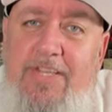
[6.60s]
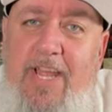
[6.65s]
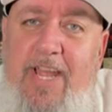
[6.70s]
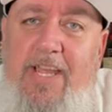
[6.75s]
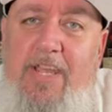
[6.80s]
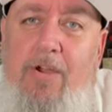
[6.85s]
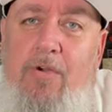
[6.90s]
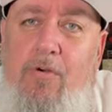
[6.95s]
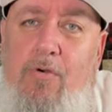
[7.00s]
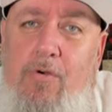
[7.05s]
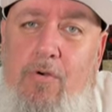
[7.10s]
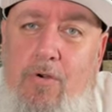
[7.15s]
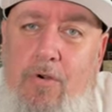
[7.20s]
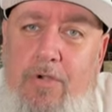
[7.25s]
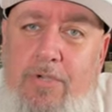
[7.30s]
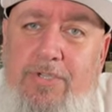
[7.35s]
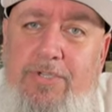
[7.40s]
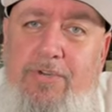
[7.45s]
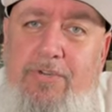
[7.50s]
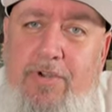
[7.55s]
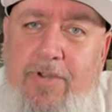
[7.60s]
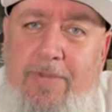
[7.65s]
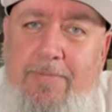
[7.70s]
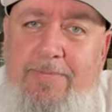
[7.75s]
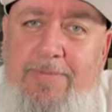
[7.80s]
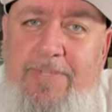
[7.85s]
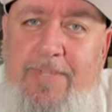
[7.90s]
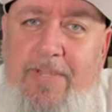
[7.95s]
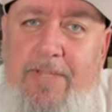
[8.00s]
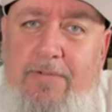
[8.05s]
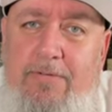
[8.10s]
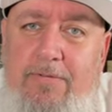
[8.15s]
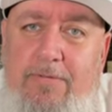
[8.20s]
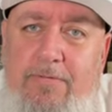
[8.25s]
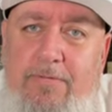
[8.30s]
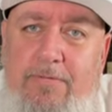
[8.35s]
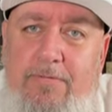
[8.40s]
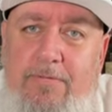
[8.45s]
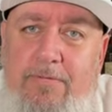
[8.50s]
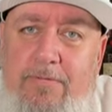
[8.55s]
like an orange creamsicle.
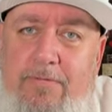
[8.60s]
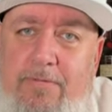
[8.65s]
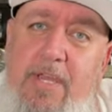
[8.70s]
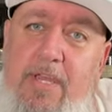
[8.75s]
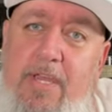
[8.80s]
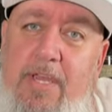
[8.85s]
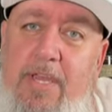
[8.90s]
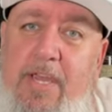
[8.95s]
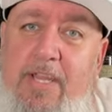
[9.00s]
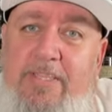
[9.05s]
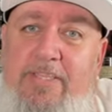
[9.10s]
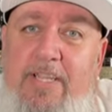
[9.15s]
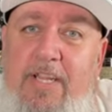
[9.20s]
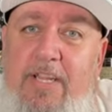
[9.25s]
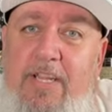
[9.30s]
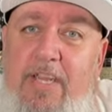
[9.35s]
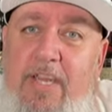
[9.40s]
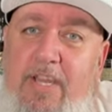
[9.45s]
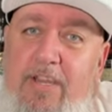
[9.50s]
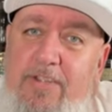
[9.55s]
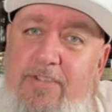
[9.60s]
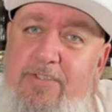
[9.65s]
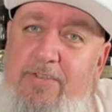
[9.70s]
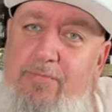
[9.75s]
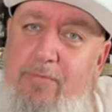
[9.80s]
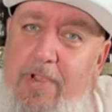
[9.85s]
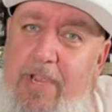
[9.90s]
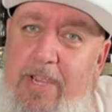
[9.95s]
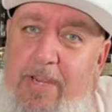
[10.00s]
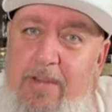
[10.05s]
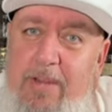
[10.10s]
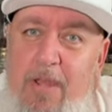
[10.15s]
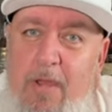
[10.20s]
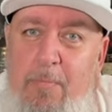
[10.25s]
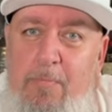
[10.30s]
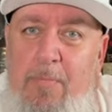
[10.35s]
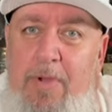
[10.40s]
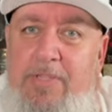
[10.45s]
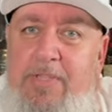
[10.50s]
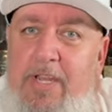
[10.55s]
It's a little sweet,
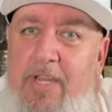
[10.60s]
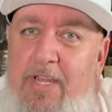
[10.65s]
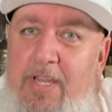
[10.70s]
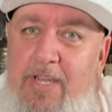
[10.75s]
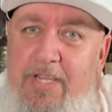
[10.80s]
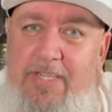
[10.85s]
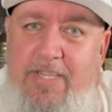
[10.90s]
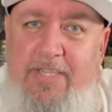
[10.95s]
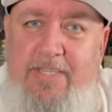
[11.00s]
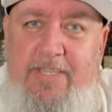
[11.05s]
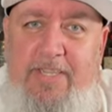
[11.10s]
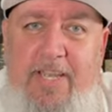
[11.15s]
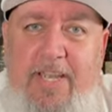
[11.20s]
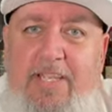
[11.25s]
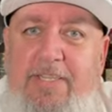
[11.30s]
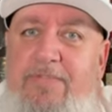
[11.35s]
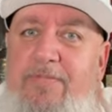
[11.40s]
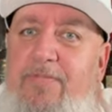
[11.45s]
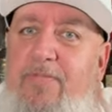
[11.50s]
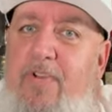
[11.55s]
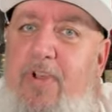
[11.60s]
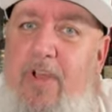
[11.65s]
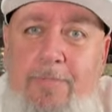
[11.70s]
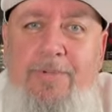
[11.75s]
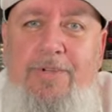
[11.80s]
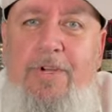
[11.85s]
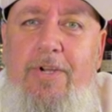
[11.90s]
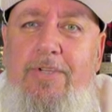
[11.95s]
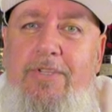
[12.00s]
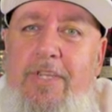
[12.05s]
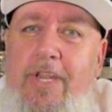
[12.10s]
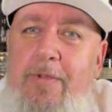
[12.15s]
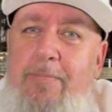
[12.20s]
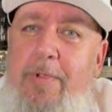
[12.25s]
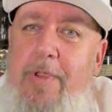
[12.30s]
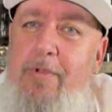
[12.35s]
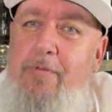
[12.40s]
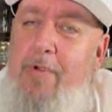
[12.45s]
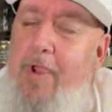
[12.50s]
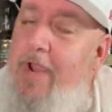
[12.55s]
but delicious as fuck. Sure, it's going to
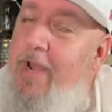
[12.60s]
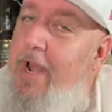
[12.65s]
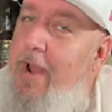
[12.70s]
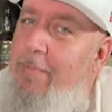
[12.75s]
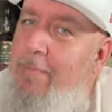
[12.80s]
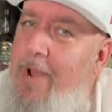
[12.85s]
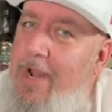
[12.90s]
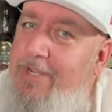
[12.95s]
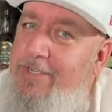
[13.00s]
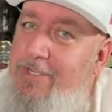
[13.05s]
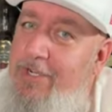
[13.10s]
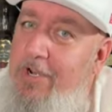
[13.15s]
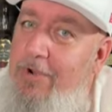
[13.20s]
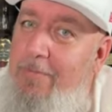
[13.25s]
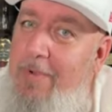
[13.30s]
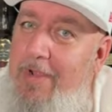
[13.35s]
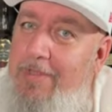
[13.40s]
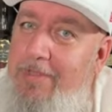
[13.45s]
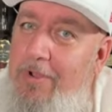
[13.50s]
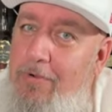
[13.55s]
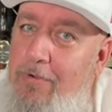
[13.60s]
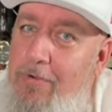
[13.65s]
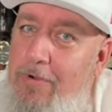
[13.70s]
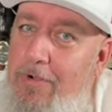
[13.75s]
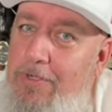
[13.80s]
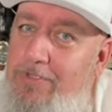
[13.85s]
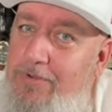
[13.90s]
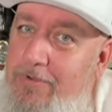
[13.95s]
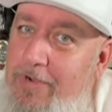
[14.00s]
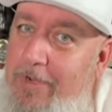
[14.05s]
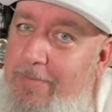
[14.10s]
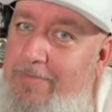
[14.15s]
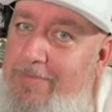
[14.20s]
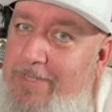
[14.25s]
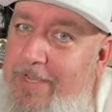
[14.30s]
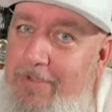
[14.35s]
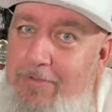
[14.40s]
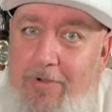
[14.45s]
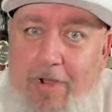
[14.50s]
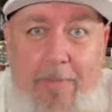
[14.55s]
be great. I'm not sure about the orange
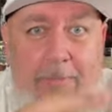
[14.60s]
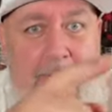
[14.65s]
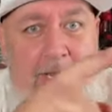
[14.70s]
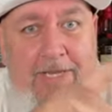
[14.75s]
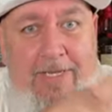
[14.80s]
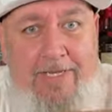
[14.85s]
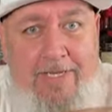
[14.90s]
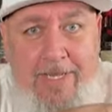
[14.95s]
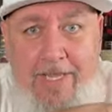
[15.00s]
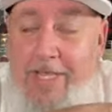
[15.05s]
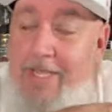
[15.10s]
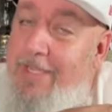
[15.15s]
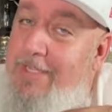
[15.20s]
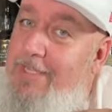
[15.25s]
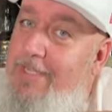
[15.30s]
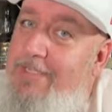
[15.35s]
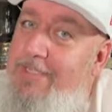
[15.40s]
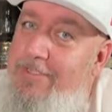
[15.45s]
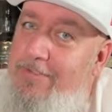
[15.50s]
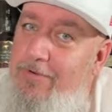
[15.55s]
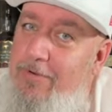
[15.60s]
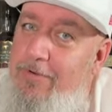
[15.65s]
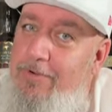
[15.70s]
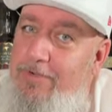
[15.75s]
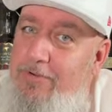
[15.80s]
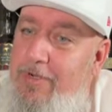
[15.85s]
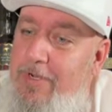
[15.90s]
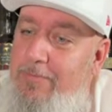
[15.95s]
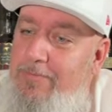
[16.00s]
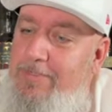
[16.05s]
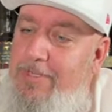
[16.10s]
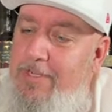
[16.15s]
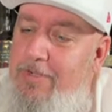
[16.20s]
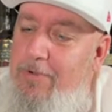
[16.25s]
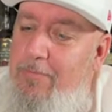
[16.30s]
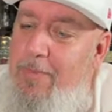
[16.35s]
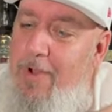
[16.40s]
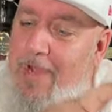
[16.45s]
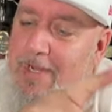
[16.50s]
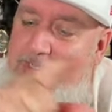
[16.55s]
creamsicle. I mean, this is orange
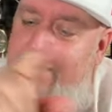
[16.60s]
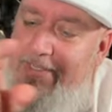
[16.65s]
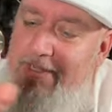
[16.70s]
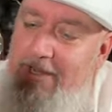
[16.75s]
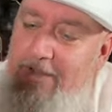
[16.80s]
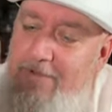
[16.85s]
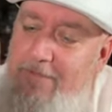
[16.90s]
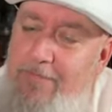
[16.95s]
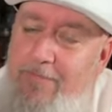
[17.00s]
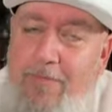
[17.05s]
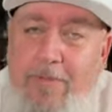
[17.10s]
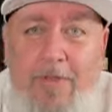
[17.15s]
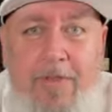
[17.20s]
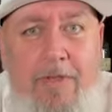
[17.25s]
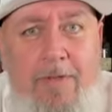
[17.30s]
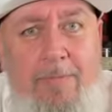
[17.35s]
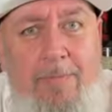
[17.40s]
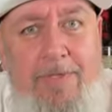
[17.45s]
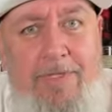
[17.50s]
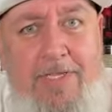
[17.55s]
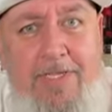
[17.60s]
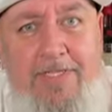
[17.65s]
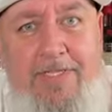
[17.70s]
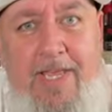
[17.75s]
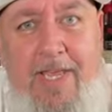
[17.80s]
creamsicle by itself, but this